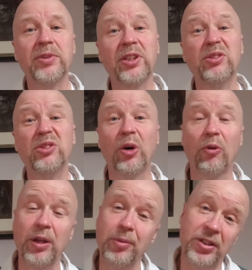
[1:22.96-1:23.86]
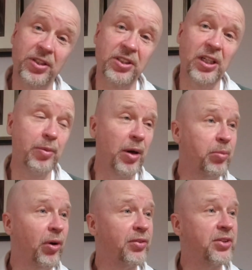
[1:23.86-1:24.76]
So not really much to say
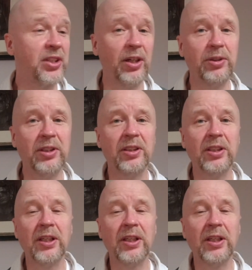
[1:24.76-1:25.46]
about BOF the Skoda.